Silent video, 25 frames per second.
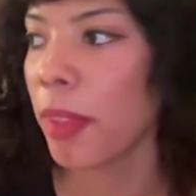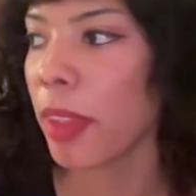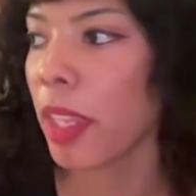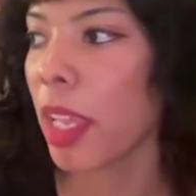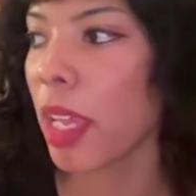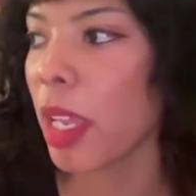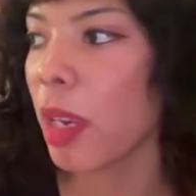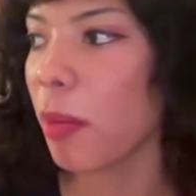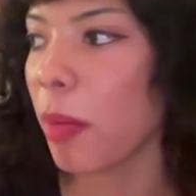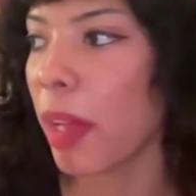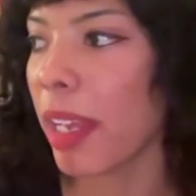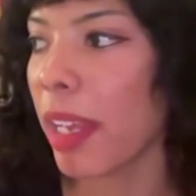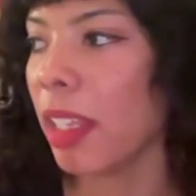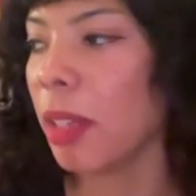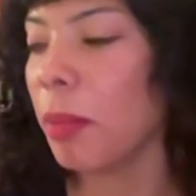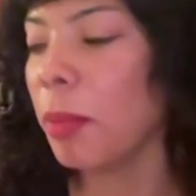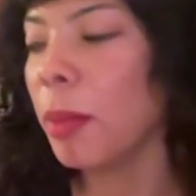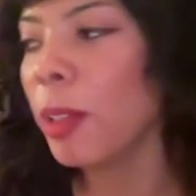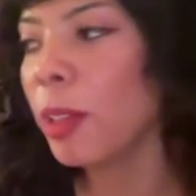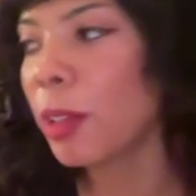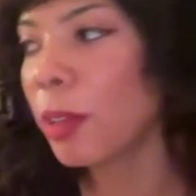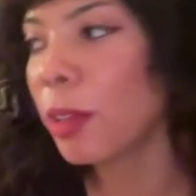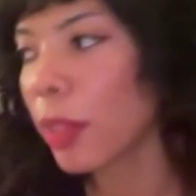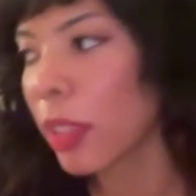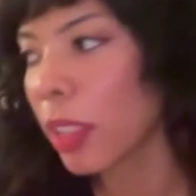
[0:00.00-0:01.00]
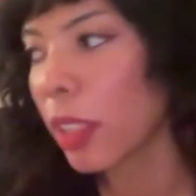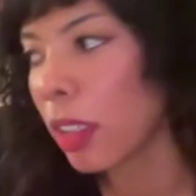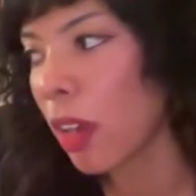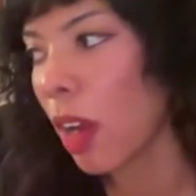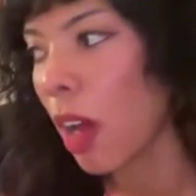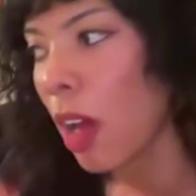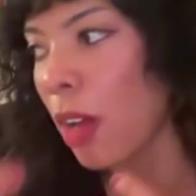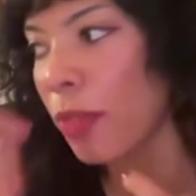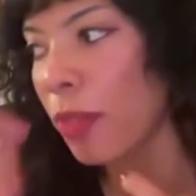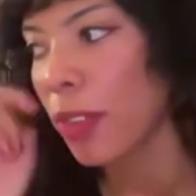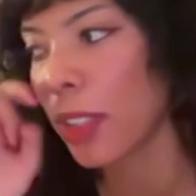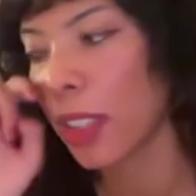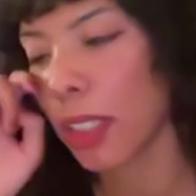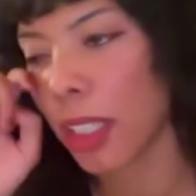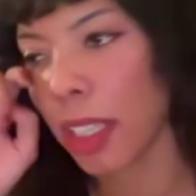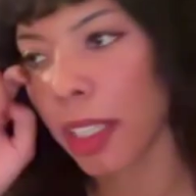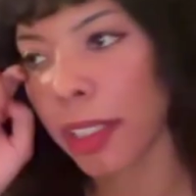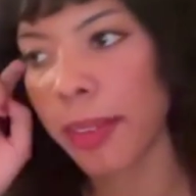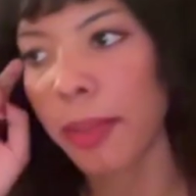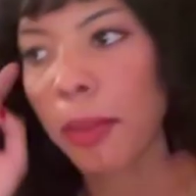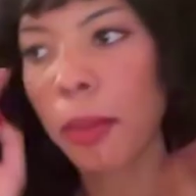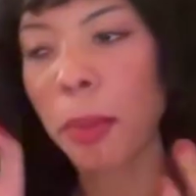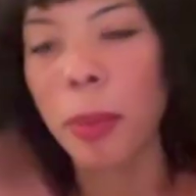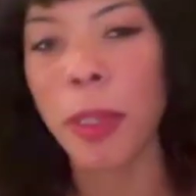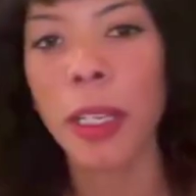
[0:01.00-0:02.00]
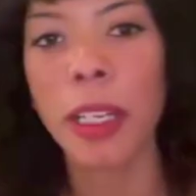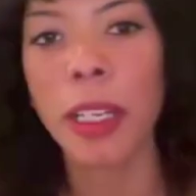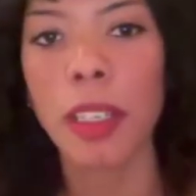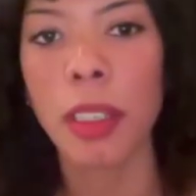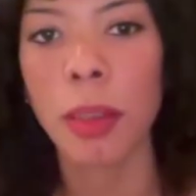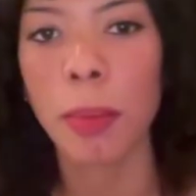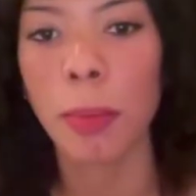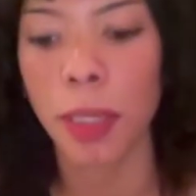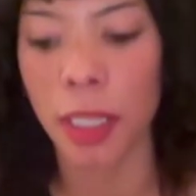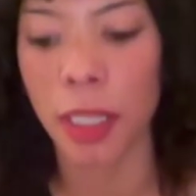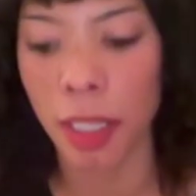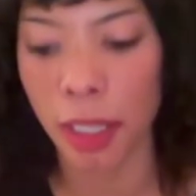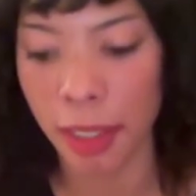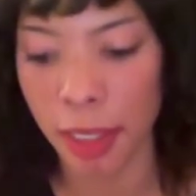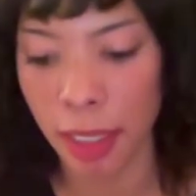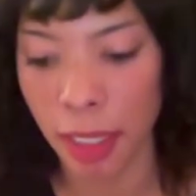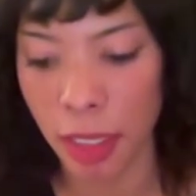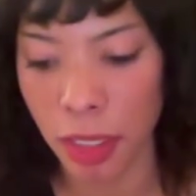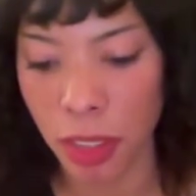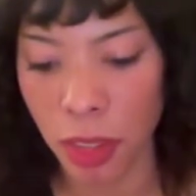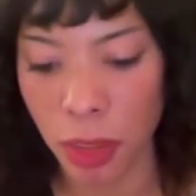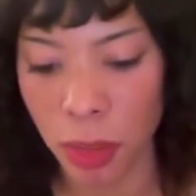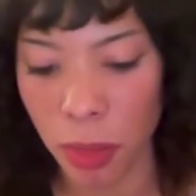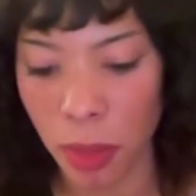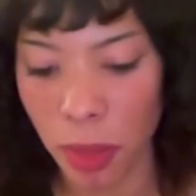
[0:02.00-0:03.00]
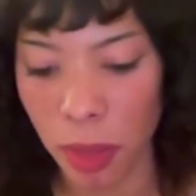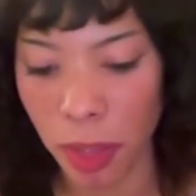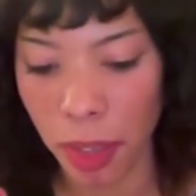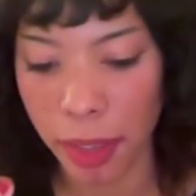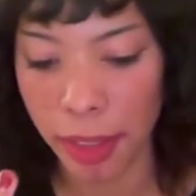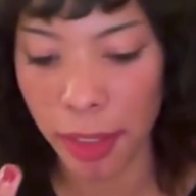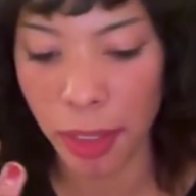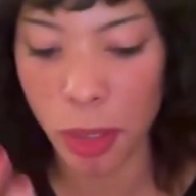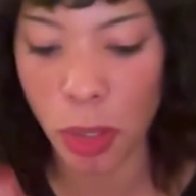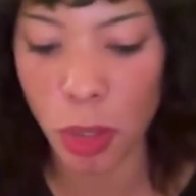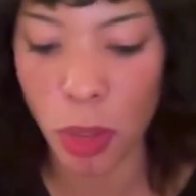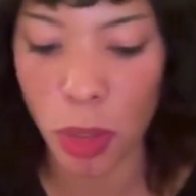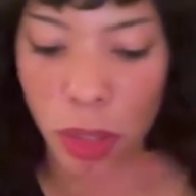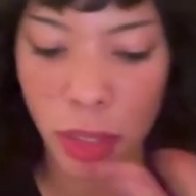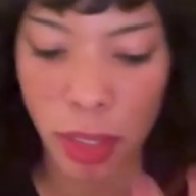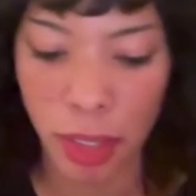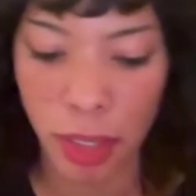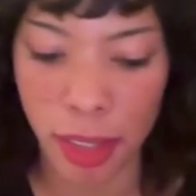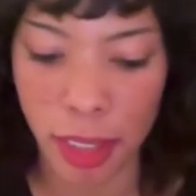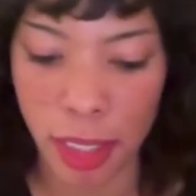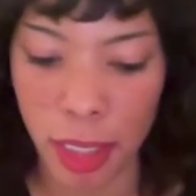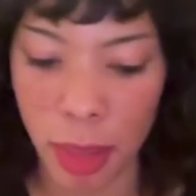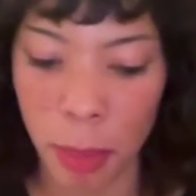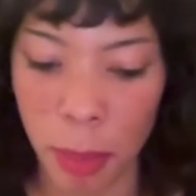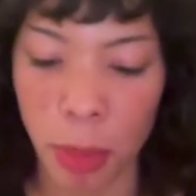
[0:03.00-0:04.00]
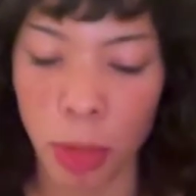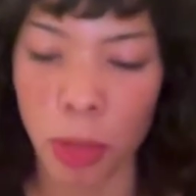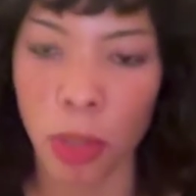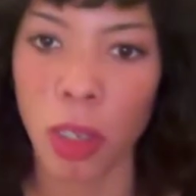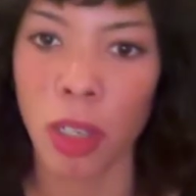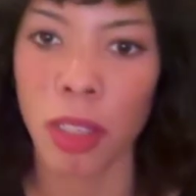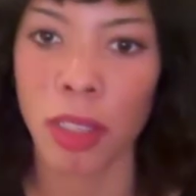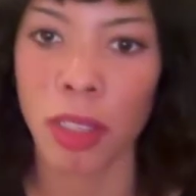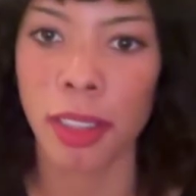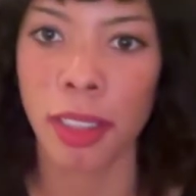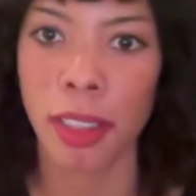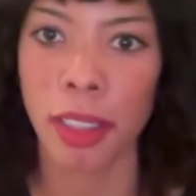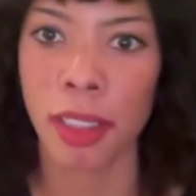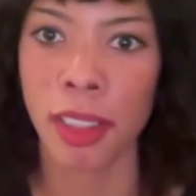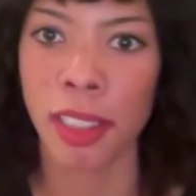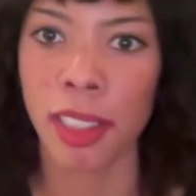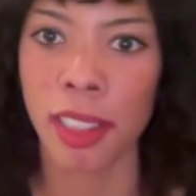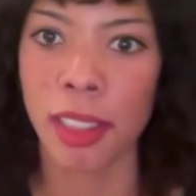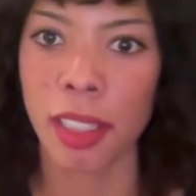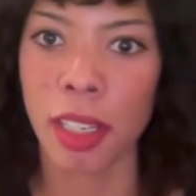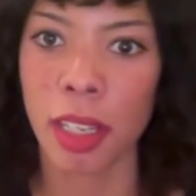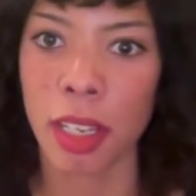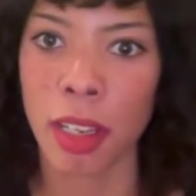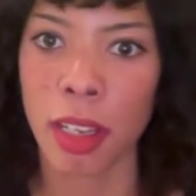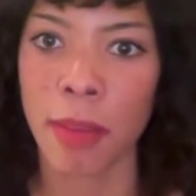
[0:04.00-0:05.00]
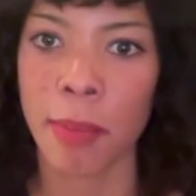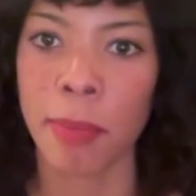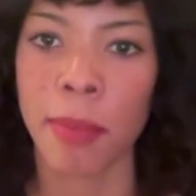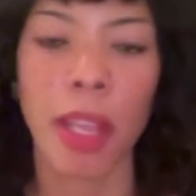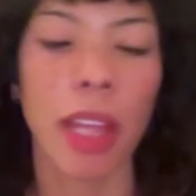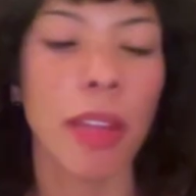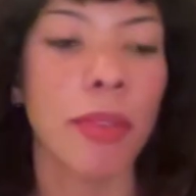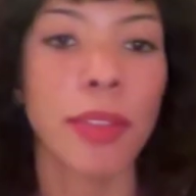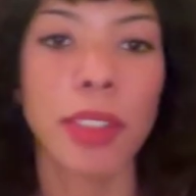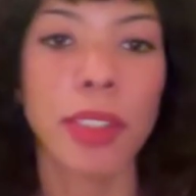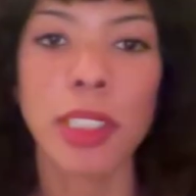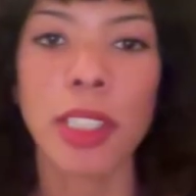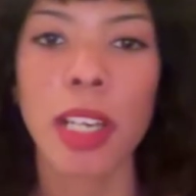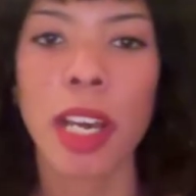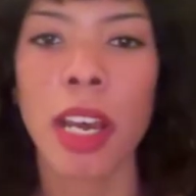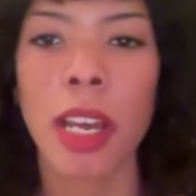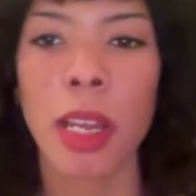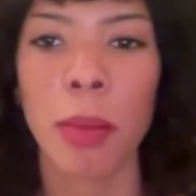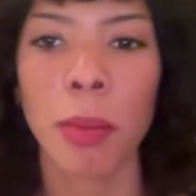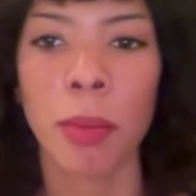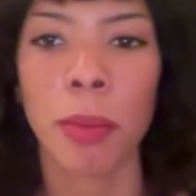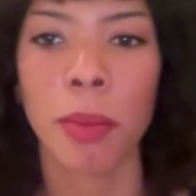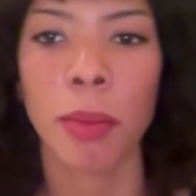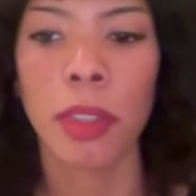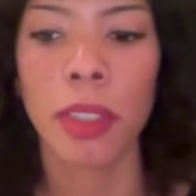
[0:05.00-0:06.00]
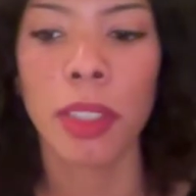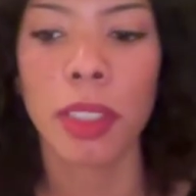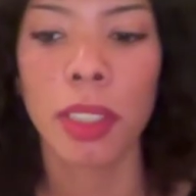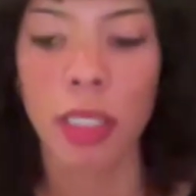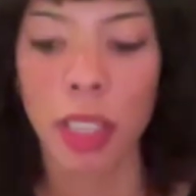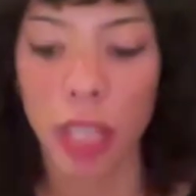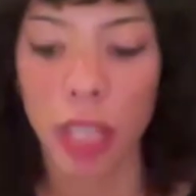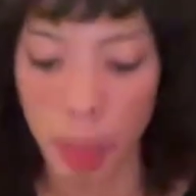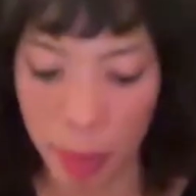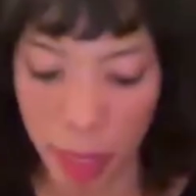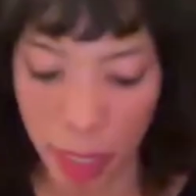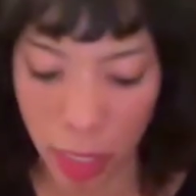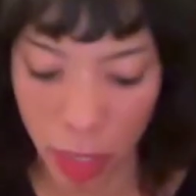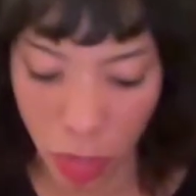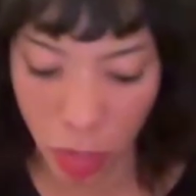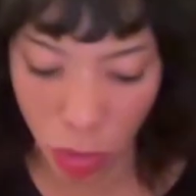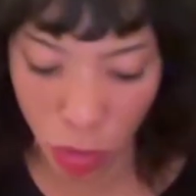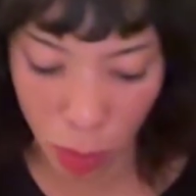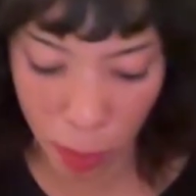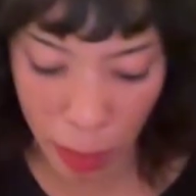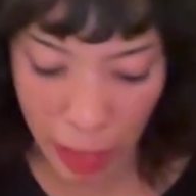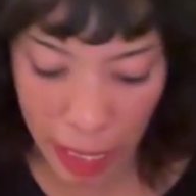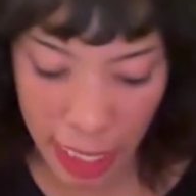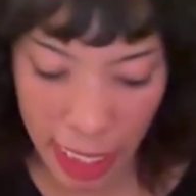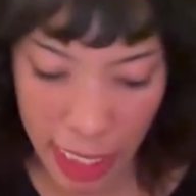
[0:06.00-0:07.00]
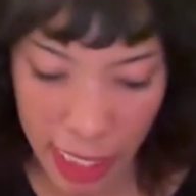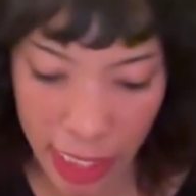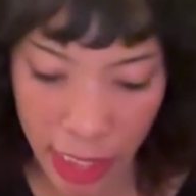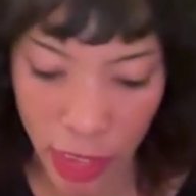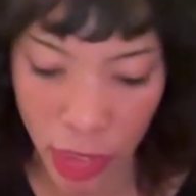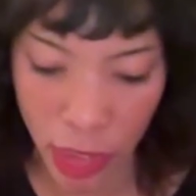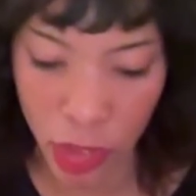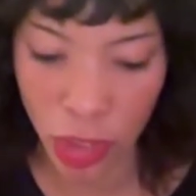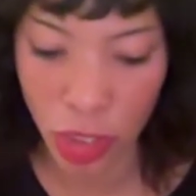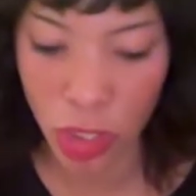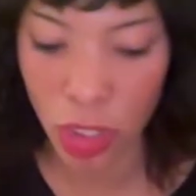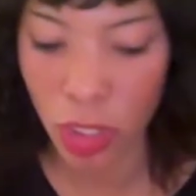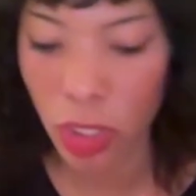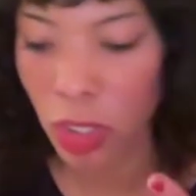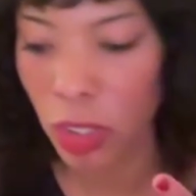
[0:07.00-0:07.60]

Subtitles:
then my imagery often gets repeated because I start in the same process every time I make a new page.